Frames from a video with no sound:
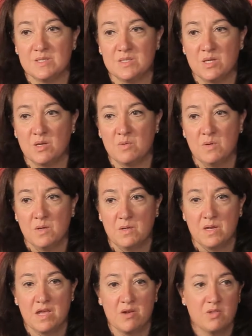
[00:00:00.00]
So
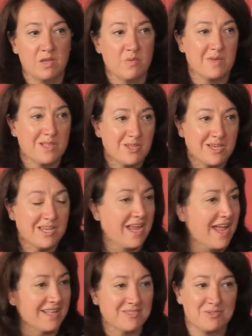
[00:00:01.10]
not only are we looking
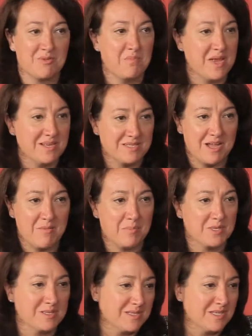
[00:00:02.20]
at sort of base
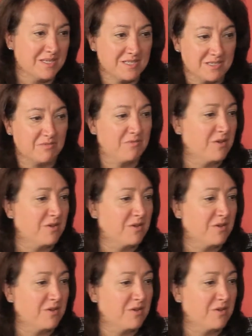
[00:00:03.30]
competencies of,